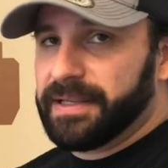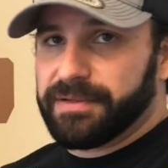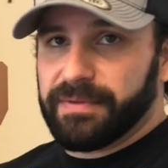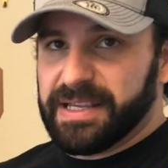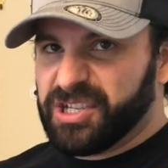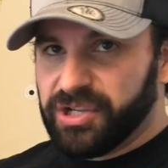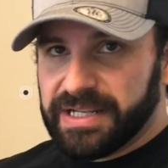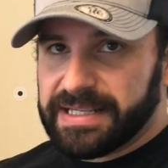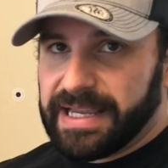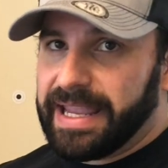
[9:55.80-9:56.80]
as good
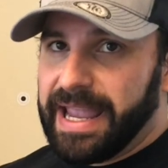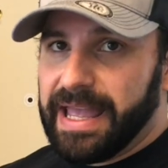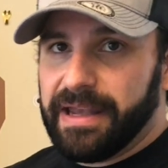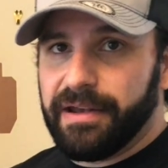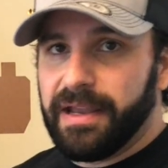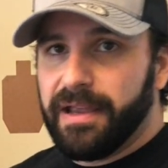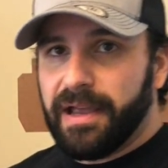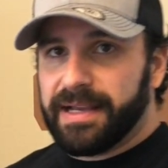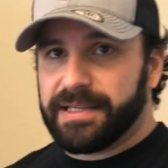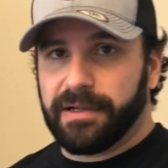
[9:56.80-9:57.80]
as I can.
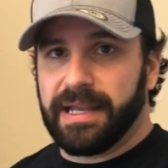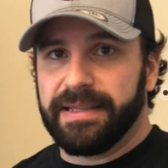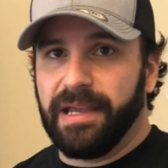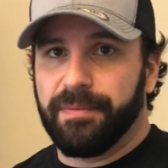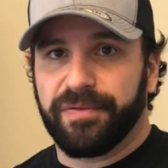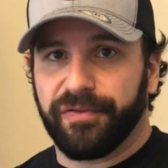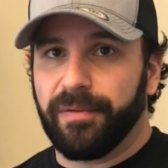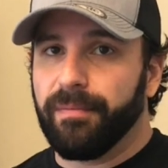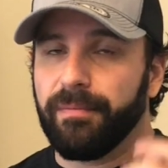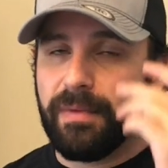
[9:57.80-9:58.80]
I still get tips
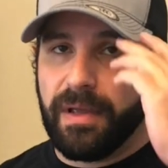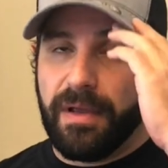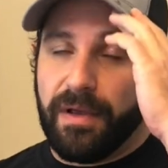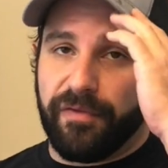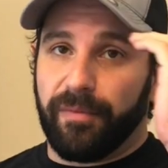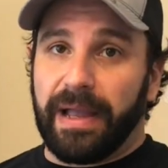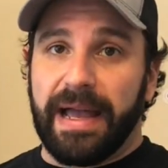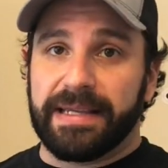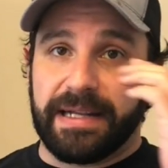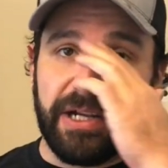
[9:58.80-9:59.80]
from
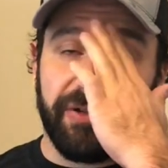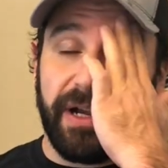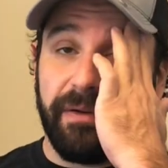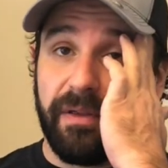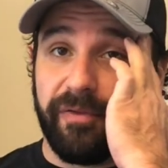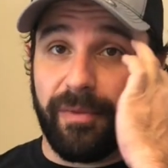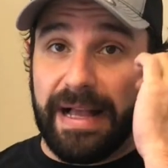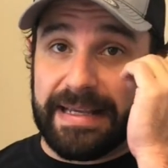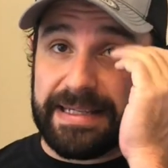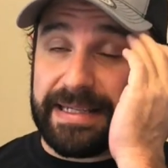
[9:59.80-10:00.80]
guys that I train with, from
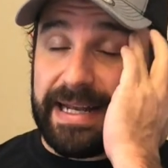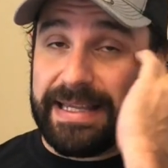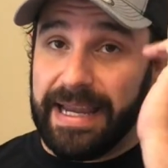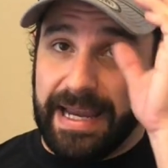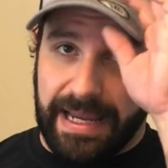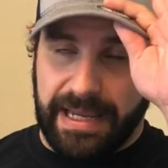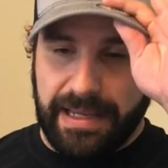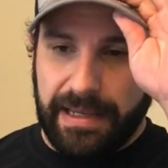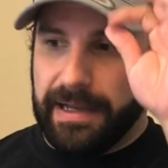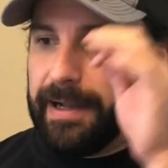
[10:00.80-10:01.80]
classes that I take,
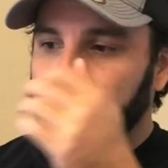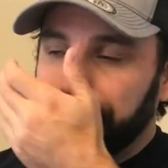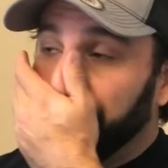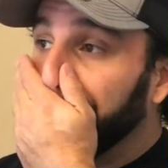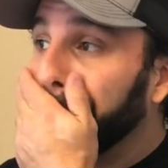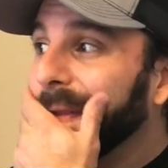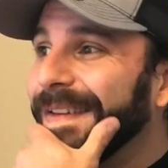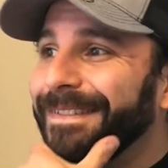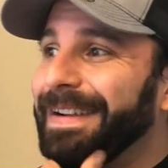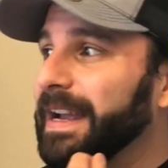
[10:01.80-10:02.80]

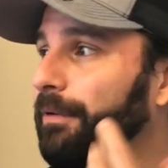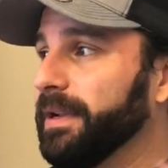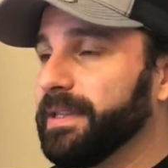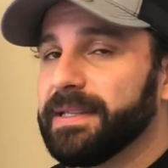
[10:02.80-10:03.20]
right? I went to